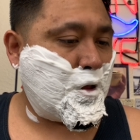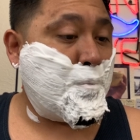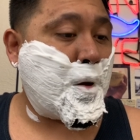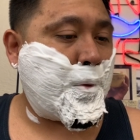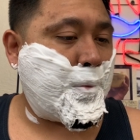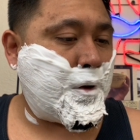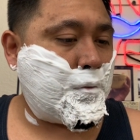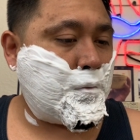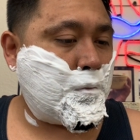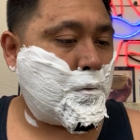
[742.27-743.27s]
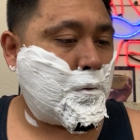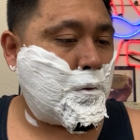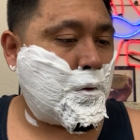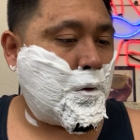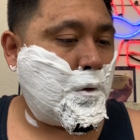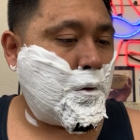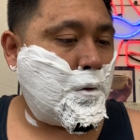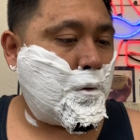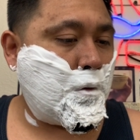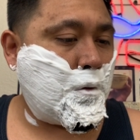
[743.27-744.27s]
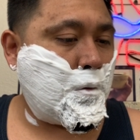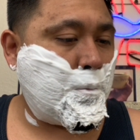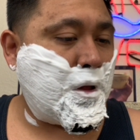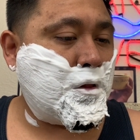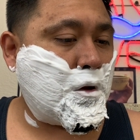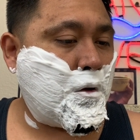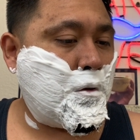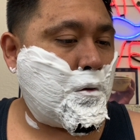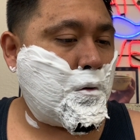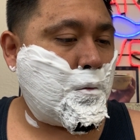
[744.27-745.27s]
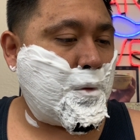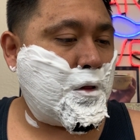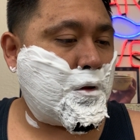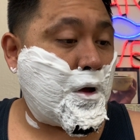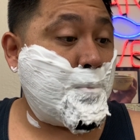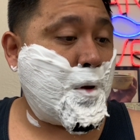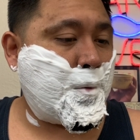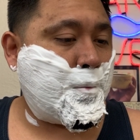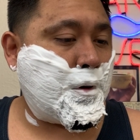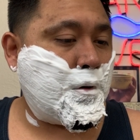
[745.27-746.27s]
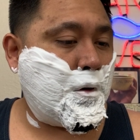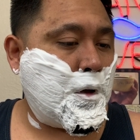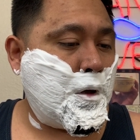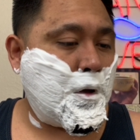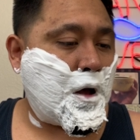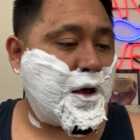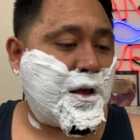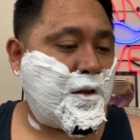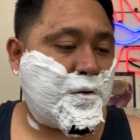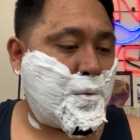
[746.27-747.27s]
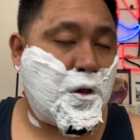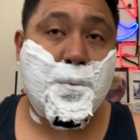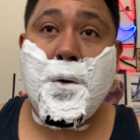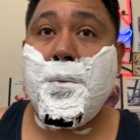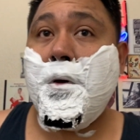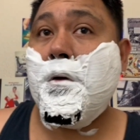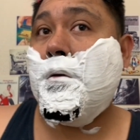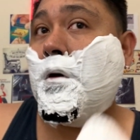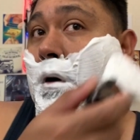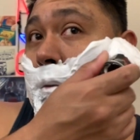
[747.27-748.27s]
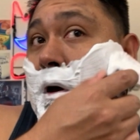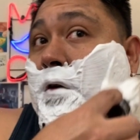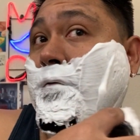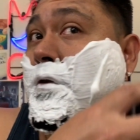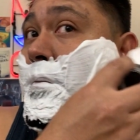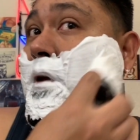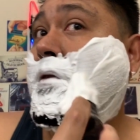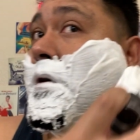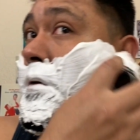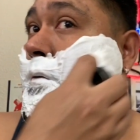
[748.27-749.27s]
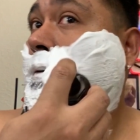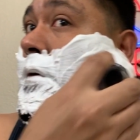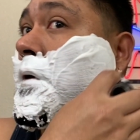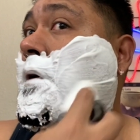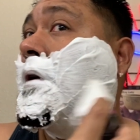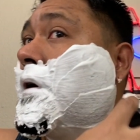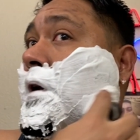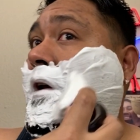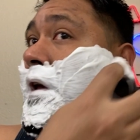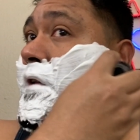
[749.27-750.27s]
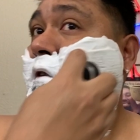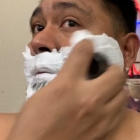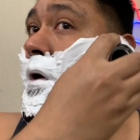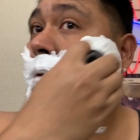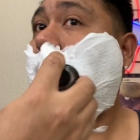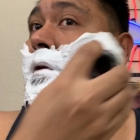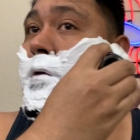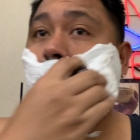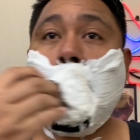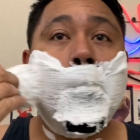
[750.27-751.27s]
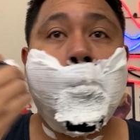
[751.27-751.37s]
Peppermint. Menthol, and peppermint. I can't smell the peppermint. I can feel the menthol, and I can't smell the menthol.